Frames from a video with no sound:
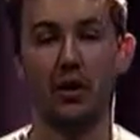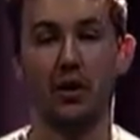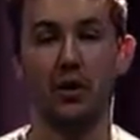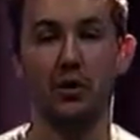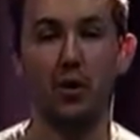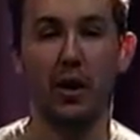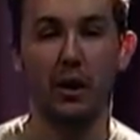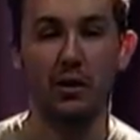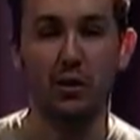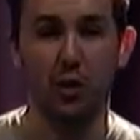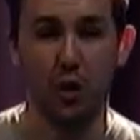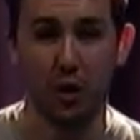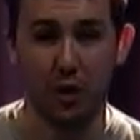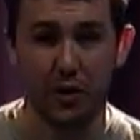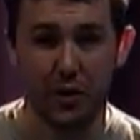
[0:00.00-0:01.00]
the Toronto
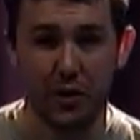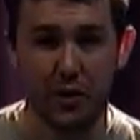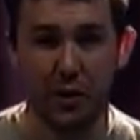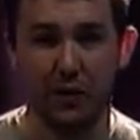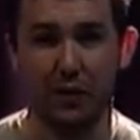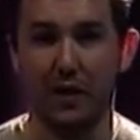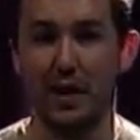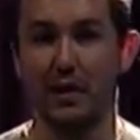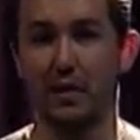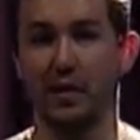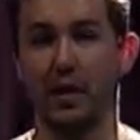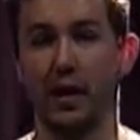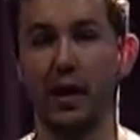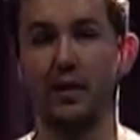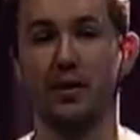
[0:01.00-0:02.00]
Jewish Film
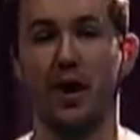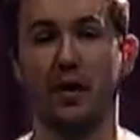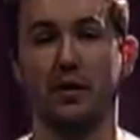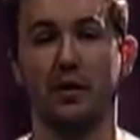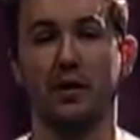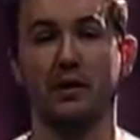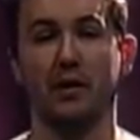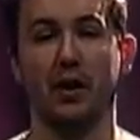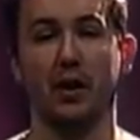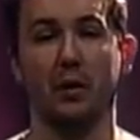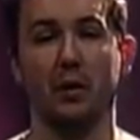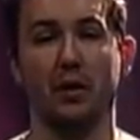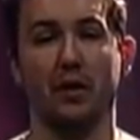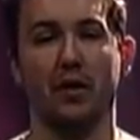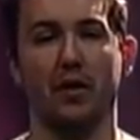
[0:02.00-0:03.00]
Festival kicks off this year
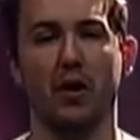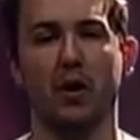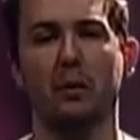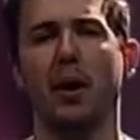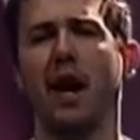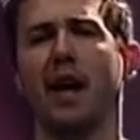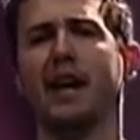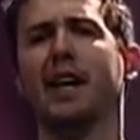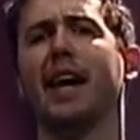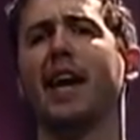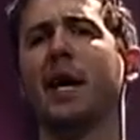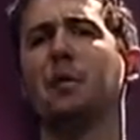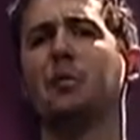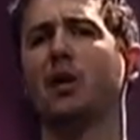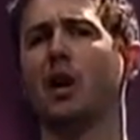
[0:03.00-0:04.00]
with the film
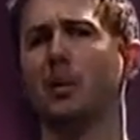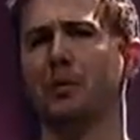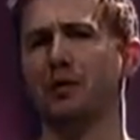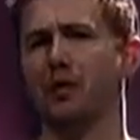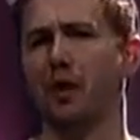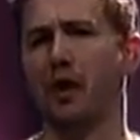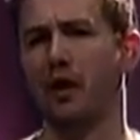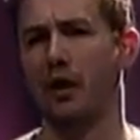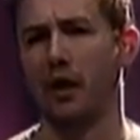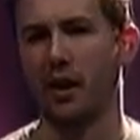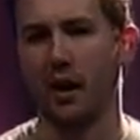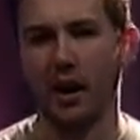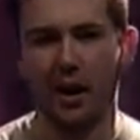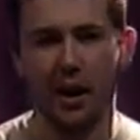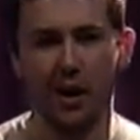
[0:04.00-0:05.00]
Camera Obscura,
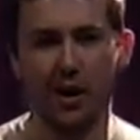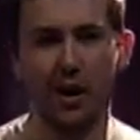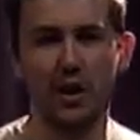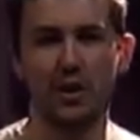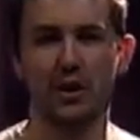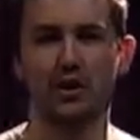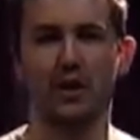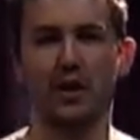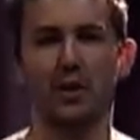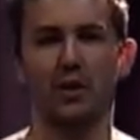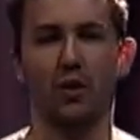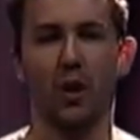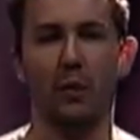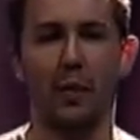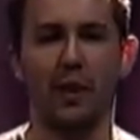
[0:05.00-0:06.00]
an Argentine
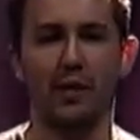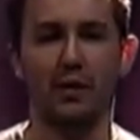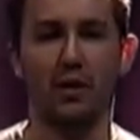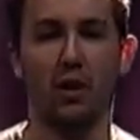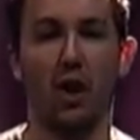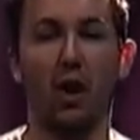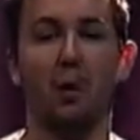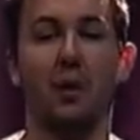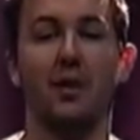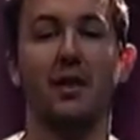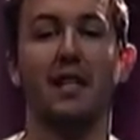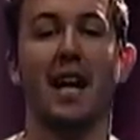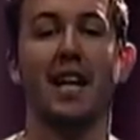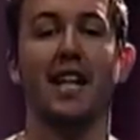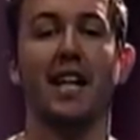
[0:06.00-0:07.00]
romance along with
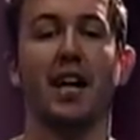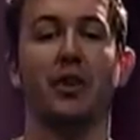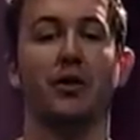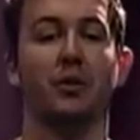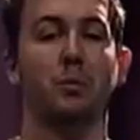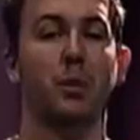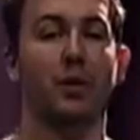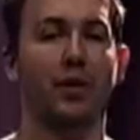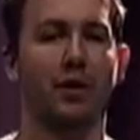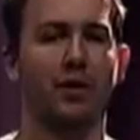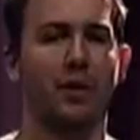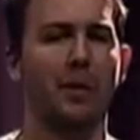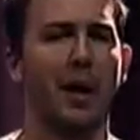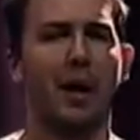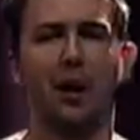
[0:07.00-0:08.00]
90 other movies
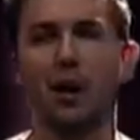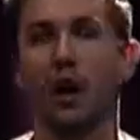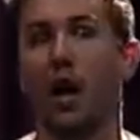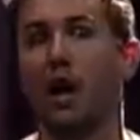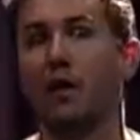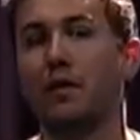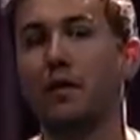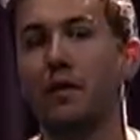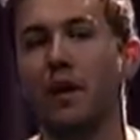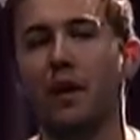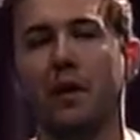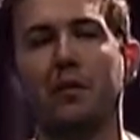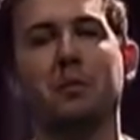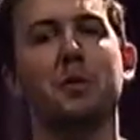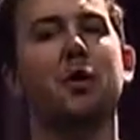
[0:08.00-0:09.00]
about love,
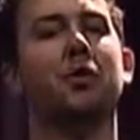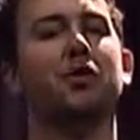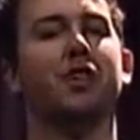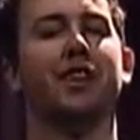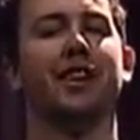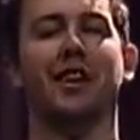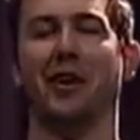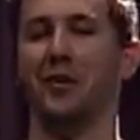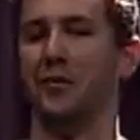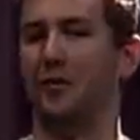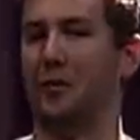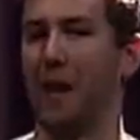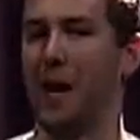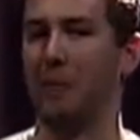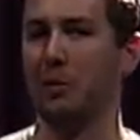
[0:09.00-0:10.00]
music,
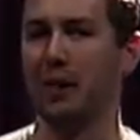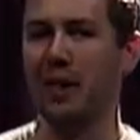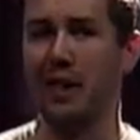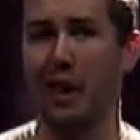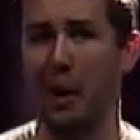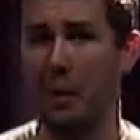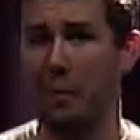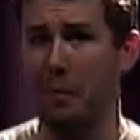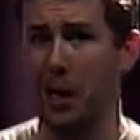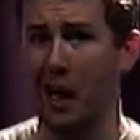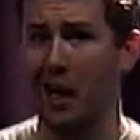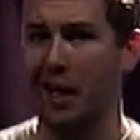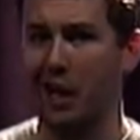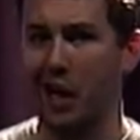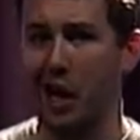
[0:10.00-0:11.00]
family,
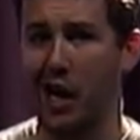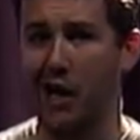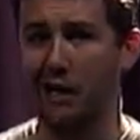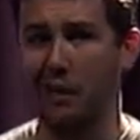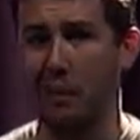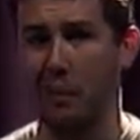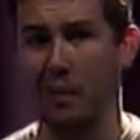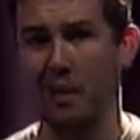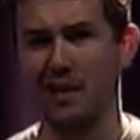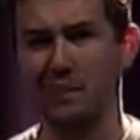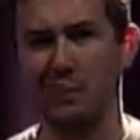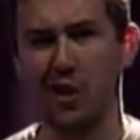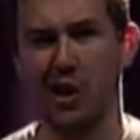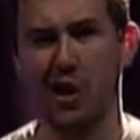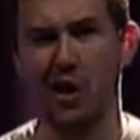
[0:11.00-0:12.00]
bad guys,
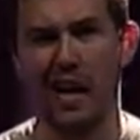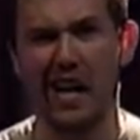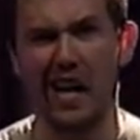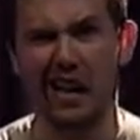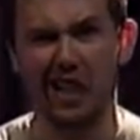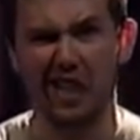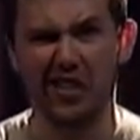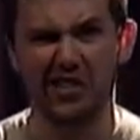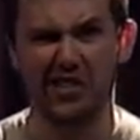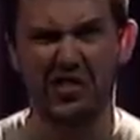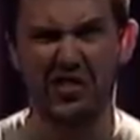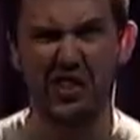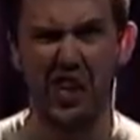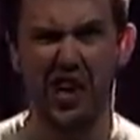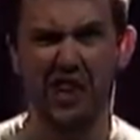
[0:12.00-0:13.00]
baseball, and a little
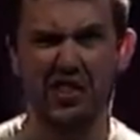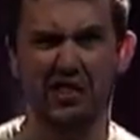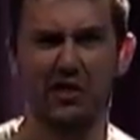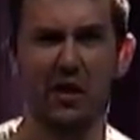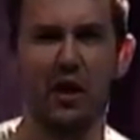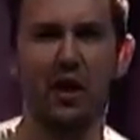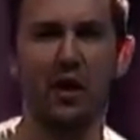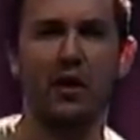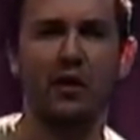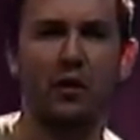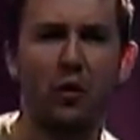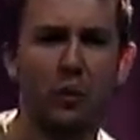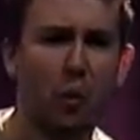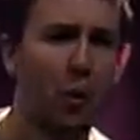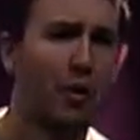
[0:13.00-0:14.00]
sex.
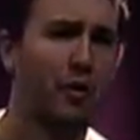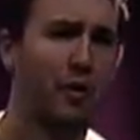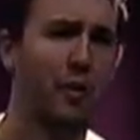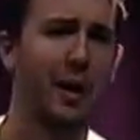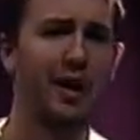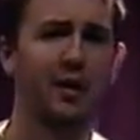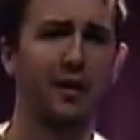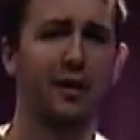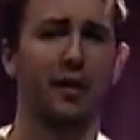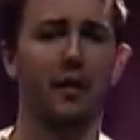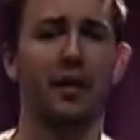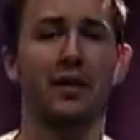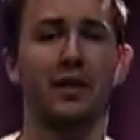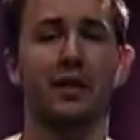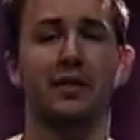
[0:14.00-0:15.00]
For more information,
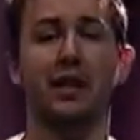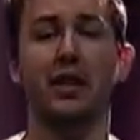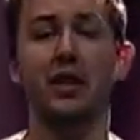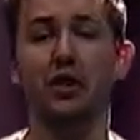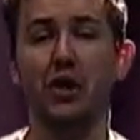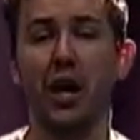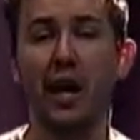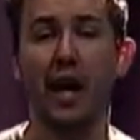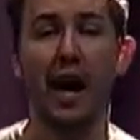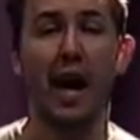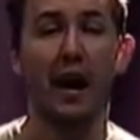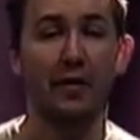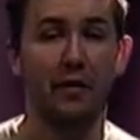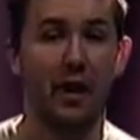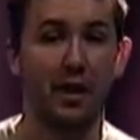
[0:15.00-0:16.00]
visit
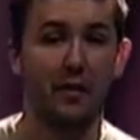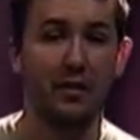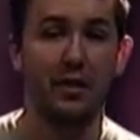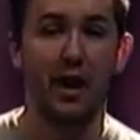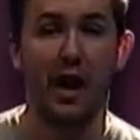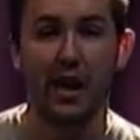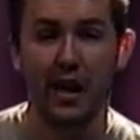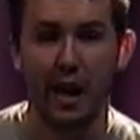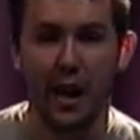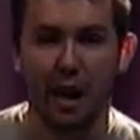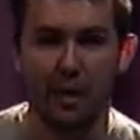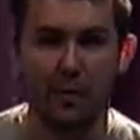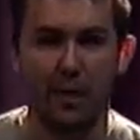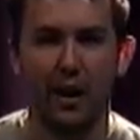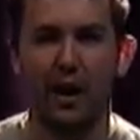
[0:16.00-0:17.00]

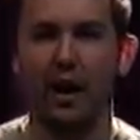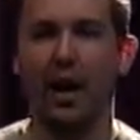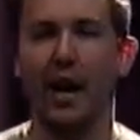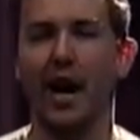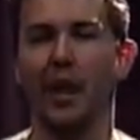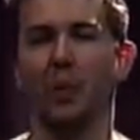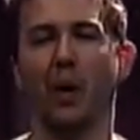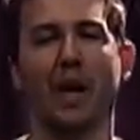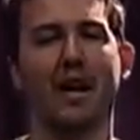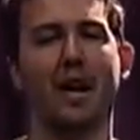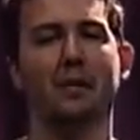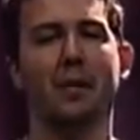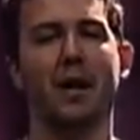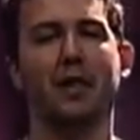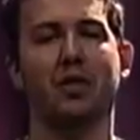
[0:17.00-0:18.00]
tjff.com. And why
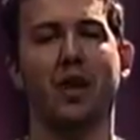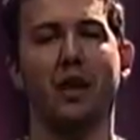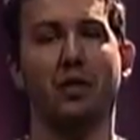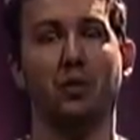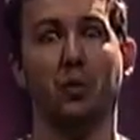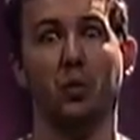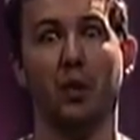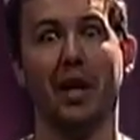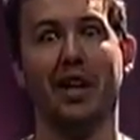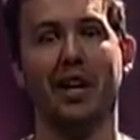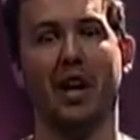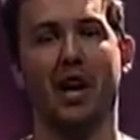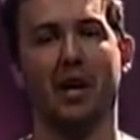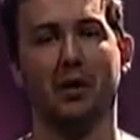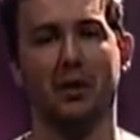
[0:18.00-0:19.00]
not make things really
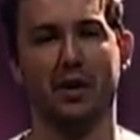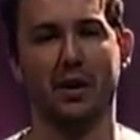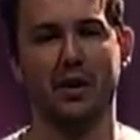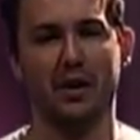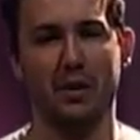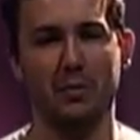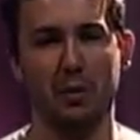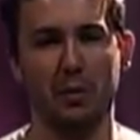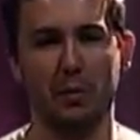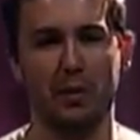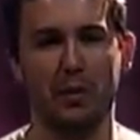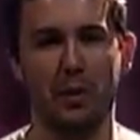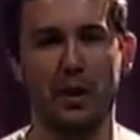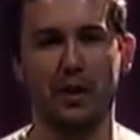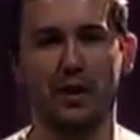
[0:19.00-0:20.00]
awkward and commute
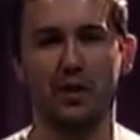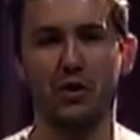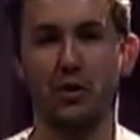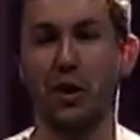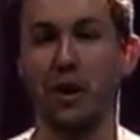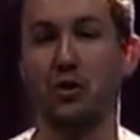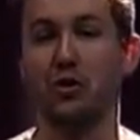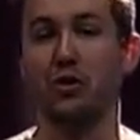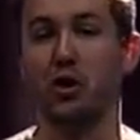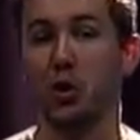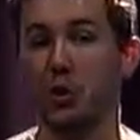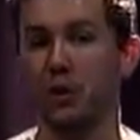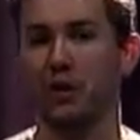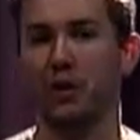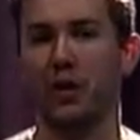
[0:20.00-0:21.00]
between the Toronto
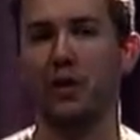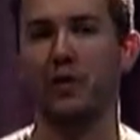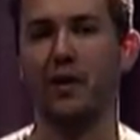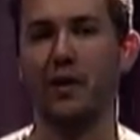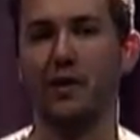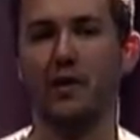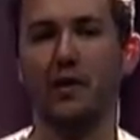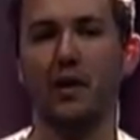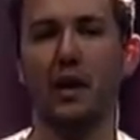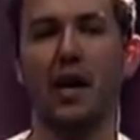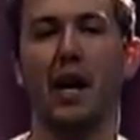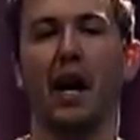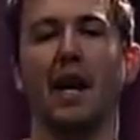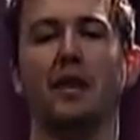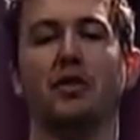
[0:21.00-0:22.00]
Jewish Film Festival
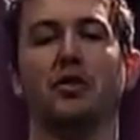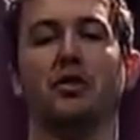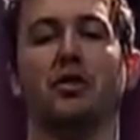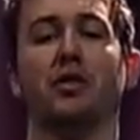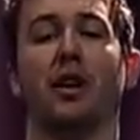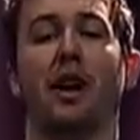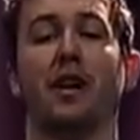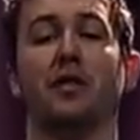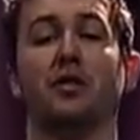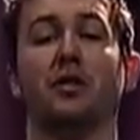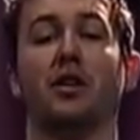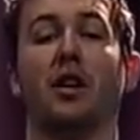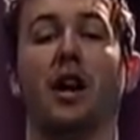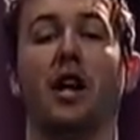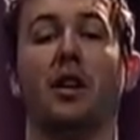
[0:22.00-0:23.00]
and the, and the
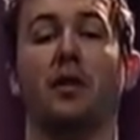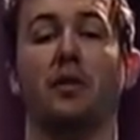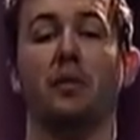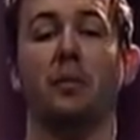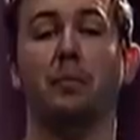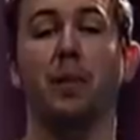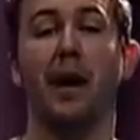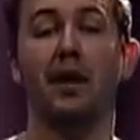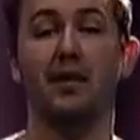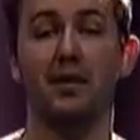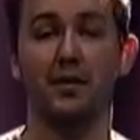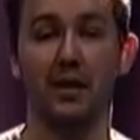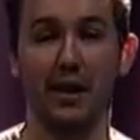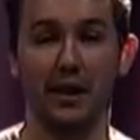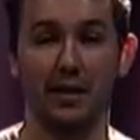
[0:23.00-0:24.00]
Chicago
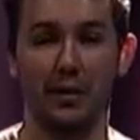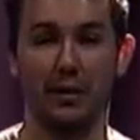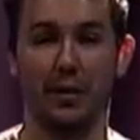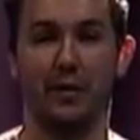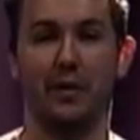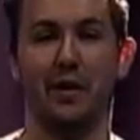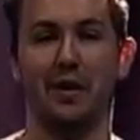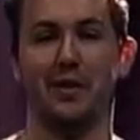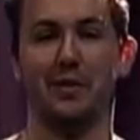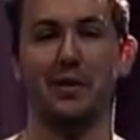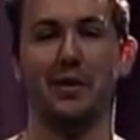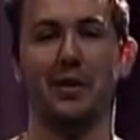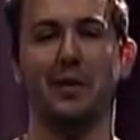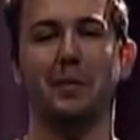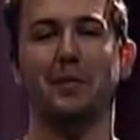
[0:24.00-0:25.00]
Palestine Film
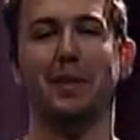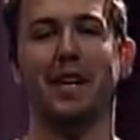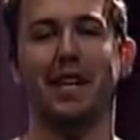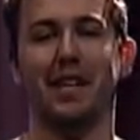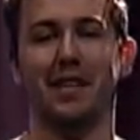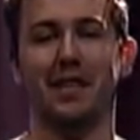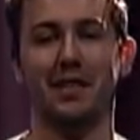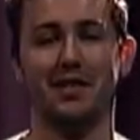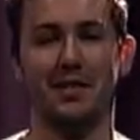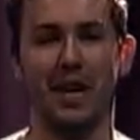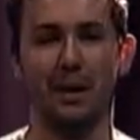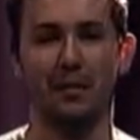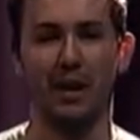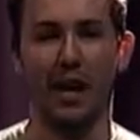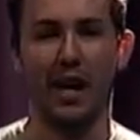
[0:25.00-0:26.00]
Festival beginning the
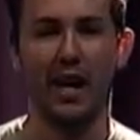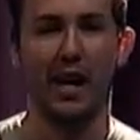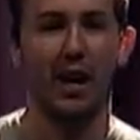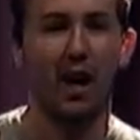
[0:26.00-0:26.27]
same day?